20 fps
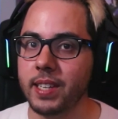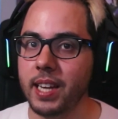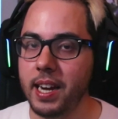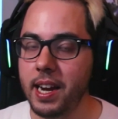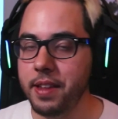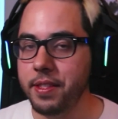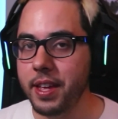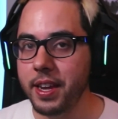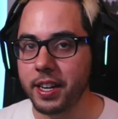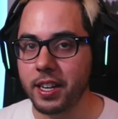
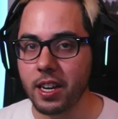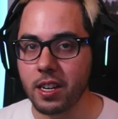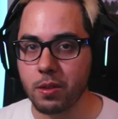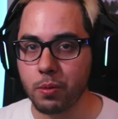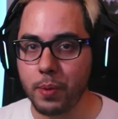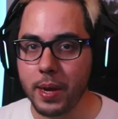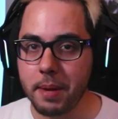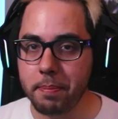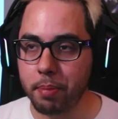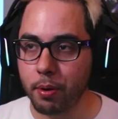And then it got a
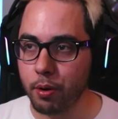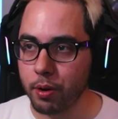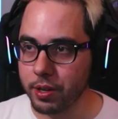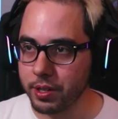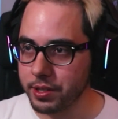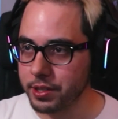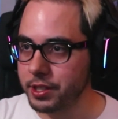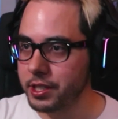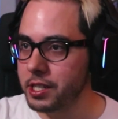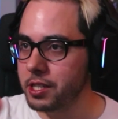Wii
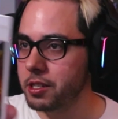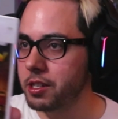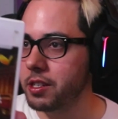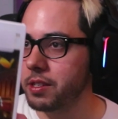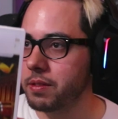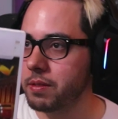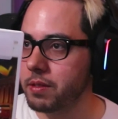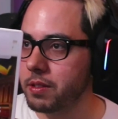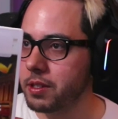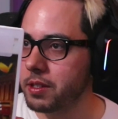port and just
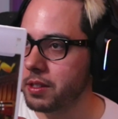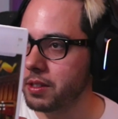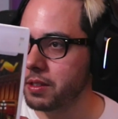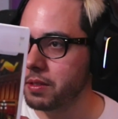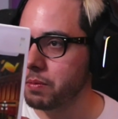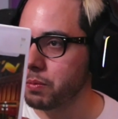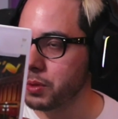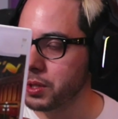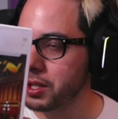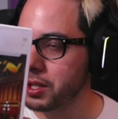was